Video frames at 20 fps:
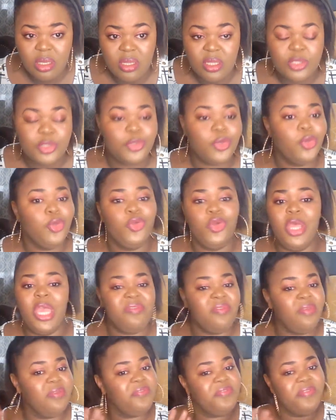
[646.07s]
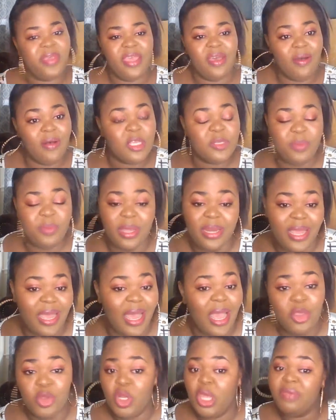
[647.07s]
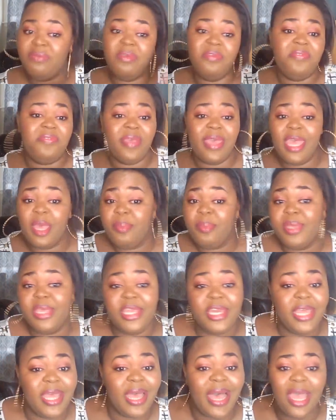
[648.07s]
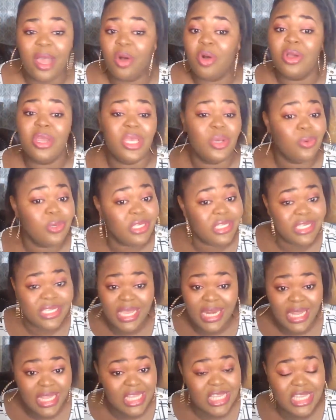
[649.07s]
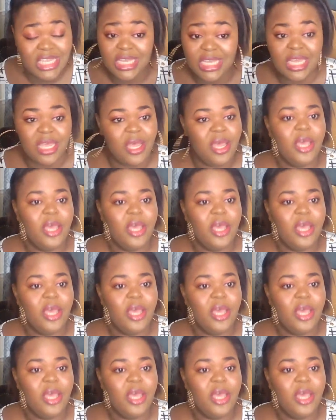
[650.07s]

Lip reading: So you don't even fear your husband, you don't even fear your bikini eye or your own sanity.